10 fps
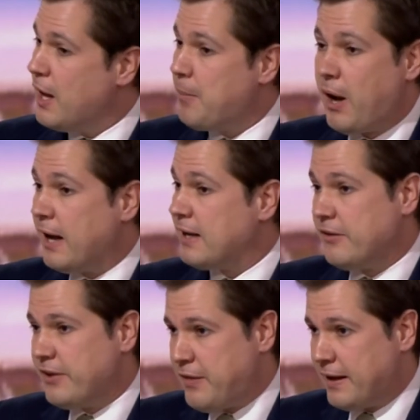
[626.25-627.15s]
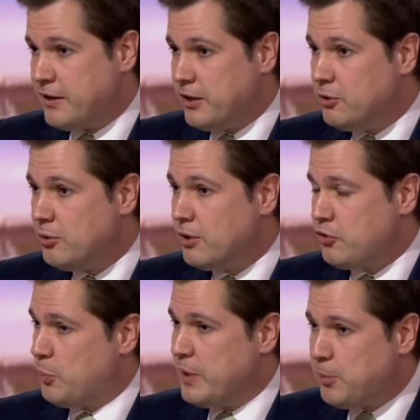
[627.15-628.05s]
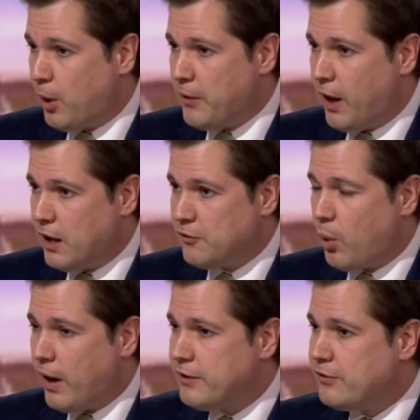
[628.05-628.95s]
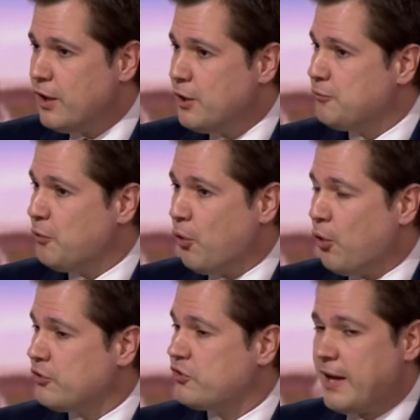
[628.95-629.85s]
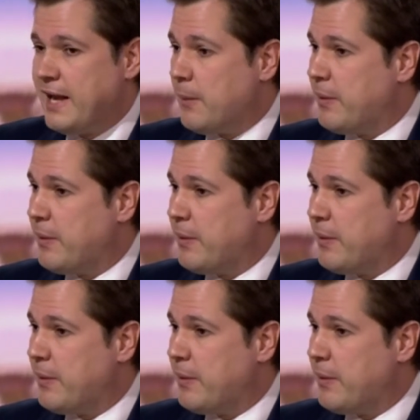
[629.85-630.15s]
But I'd like to say thank you to the people on the Isle of Wight for signing up.